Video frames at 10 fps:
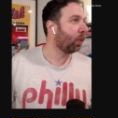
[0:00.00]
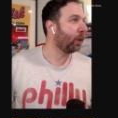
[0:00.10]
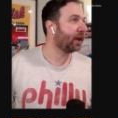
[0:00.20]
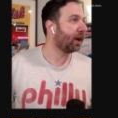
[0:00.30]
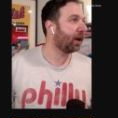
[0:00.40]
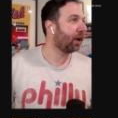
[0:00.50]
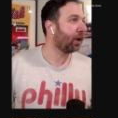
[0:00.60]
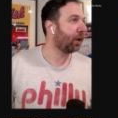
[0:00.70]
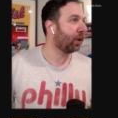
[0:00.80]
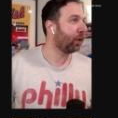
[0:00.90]
We
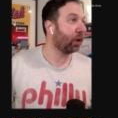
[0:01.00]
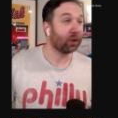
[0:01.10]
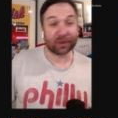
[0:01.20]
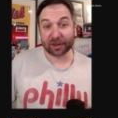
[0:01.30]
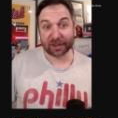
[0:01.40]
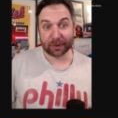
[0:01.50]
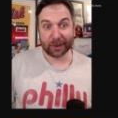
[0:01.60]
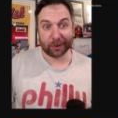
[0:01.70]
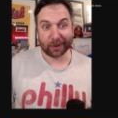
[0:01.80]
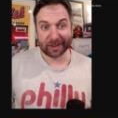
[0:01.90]
go over, because
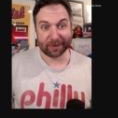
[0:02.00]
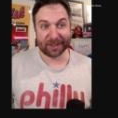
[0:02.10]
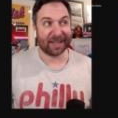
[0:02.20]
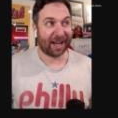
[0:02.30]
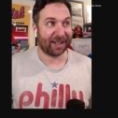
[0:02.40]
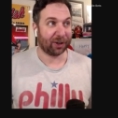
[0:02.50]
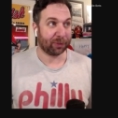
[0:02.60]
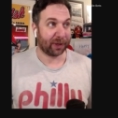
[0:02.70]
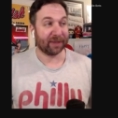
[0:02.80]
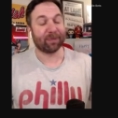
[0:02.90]
we don't want someone to not hit
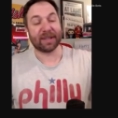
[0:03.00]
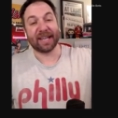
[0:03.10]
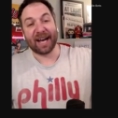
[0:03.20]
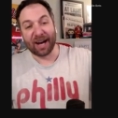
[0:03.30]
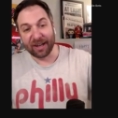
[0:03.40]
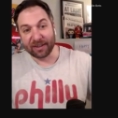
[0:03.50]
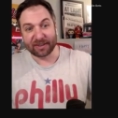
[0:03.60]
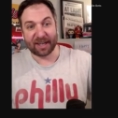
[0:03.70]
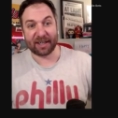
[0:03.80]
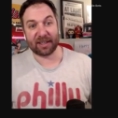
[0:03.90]
home run.
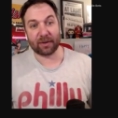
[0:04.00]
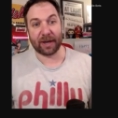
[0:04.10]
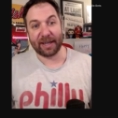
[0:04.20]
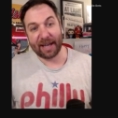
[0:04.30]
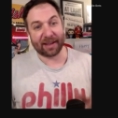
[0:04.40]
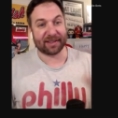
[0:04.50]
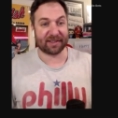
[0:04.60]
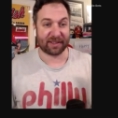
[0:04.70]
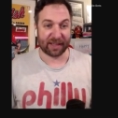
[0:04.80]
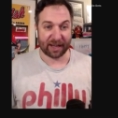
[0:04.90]
Understanding that right now, this
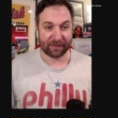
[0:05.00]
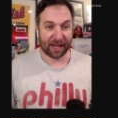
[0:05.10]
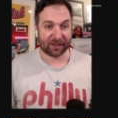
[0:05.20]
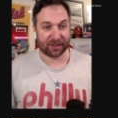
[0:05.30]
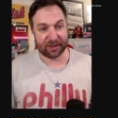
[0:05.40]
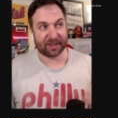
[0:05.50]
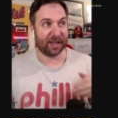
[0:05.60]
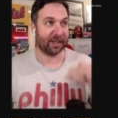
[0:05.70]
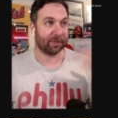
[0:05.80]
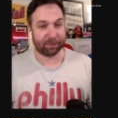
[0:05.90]
is a lot of last year's
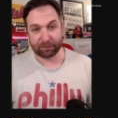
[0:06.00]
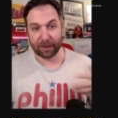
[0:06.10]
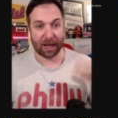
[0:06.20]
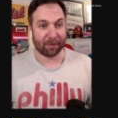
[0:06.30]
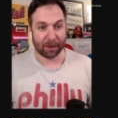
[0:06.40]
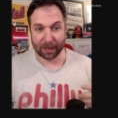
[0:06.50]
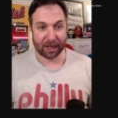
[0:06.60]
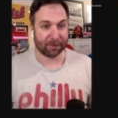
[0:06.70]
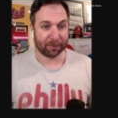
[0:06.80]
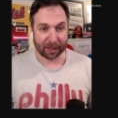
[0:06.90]
data, blah, blah,
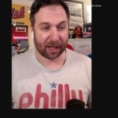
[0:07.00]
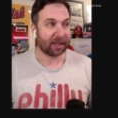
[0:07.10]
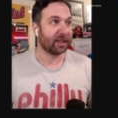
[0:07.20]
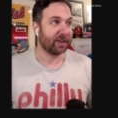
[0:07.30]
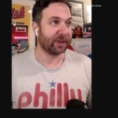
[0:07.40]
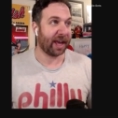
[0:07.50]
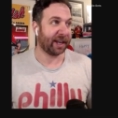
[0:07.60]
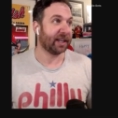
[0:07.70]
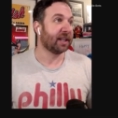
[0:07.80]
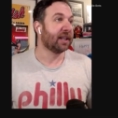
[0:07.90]
blah, blah, blah. You
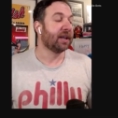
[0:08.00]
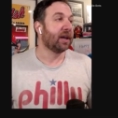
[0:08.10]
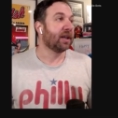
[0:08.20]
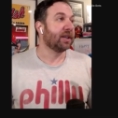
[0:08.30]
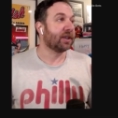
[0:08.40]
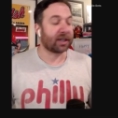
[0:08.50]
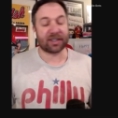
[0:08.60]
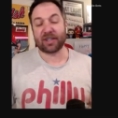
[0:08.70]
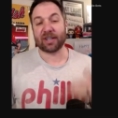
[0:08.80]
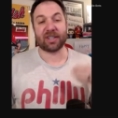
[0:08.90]
get it. You're going
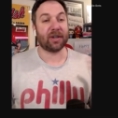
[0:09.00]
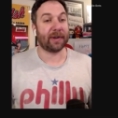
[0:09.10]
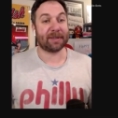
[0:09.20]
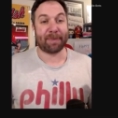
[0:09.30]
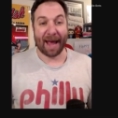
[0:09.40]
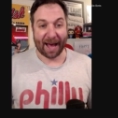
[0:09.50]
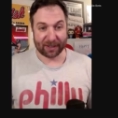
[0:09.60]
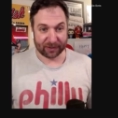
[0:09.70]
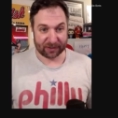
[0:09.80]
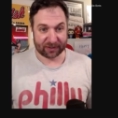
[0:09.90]
to start to notice
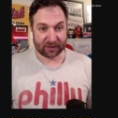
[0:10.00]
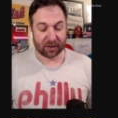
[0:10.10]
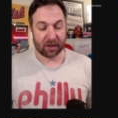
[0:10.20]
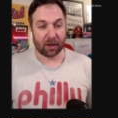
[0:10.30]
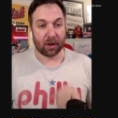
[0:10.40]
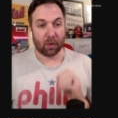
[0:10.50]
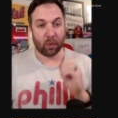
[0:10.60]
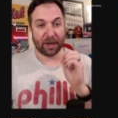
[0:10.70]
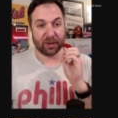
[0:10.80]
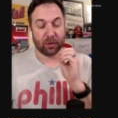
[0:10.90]
patterns
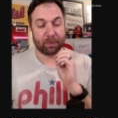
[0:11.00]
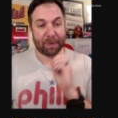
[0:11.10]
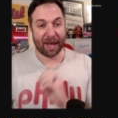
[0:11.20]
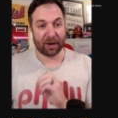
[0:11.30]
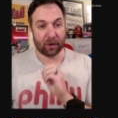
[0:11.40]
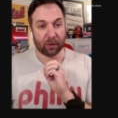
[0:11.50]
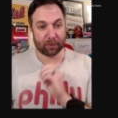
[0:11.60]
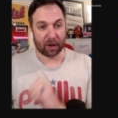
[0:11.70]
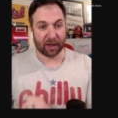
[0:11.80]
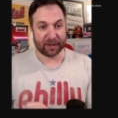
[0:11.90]
when you bet
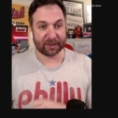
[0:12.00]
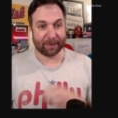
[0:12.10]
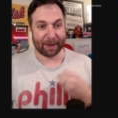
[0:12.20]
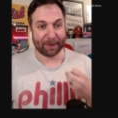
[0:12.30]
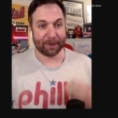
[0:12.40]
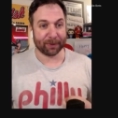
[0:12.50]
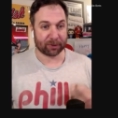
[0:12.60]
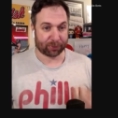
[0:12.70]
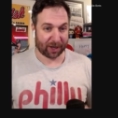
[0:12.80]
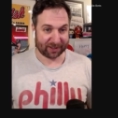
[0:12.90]
home runs about
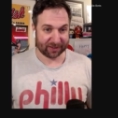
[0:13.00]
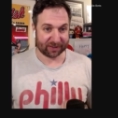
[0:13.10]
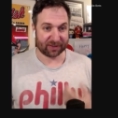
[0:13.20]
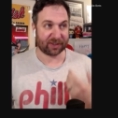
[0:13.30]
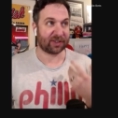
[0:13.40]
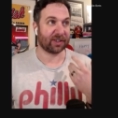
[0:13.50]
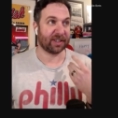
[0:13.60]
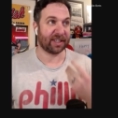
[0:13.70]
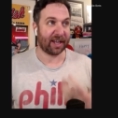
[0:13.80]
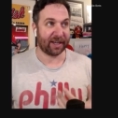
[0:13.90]
people's prices. Just you're
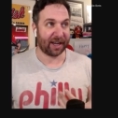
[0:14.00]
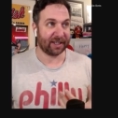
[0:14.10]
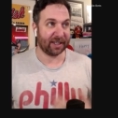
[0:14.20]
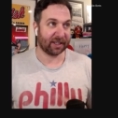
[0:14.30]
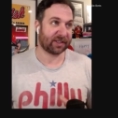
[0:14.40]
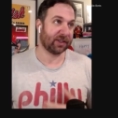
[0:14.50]
going to get an idea.